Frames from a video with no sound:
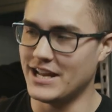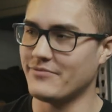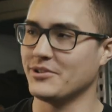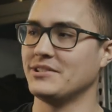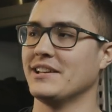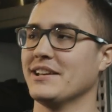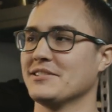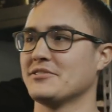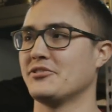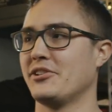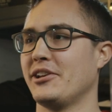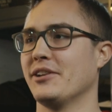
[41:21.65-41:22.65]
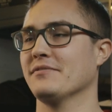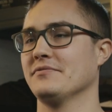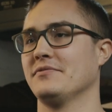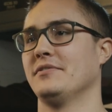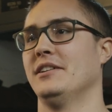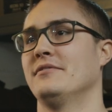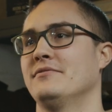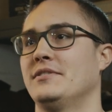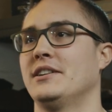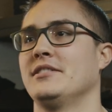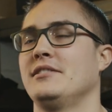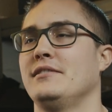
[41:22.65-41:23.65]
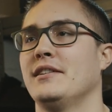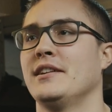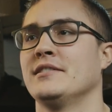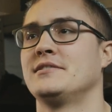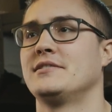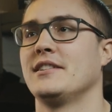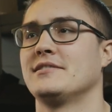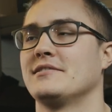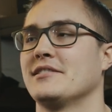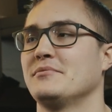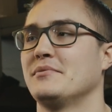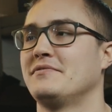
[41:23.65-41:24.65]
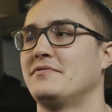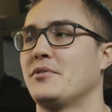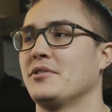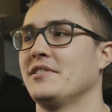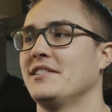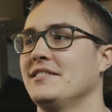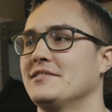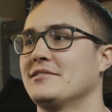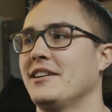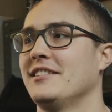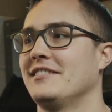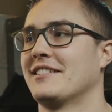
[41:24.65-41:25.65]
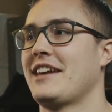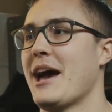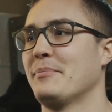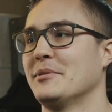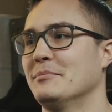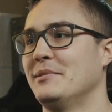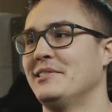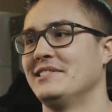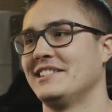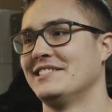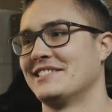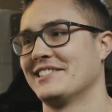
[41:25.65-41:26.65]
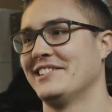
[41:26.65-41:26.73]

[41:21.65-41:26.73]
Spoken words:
Never in the history of the United States has anyone farted inside the Capitol building. So.